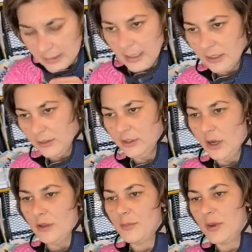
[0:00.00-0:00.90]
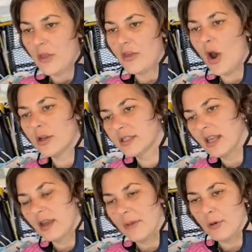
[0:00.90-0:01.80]
Like, you know, the hardest
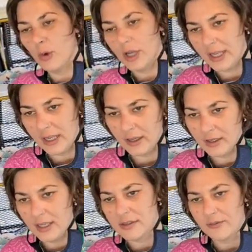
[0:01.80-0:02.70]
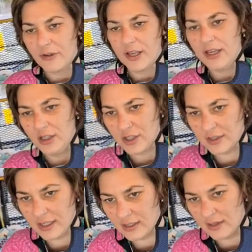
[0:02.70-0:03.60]
thing about working is fucking
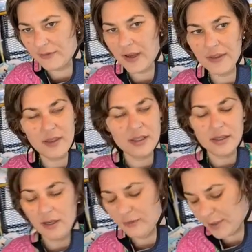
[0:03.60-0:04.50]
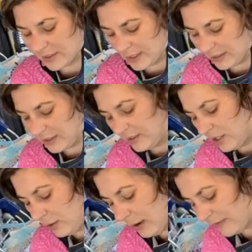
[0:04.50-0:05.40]
adjusting to the fact that there's a load of personalities
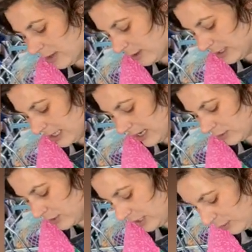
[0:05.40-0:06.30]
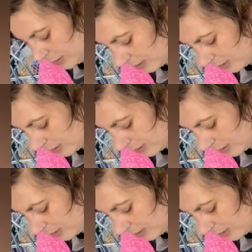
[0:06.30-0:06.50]
that you have no idea how to deal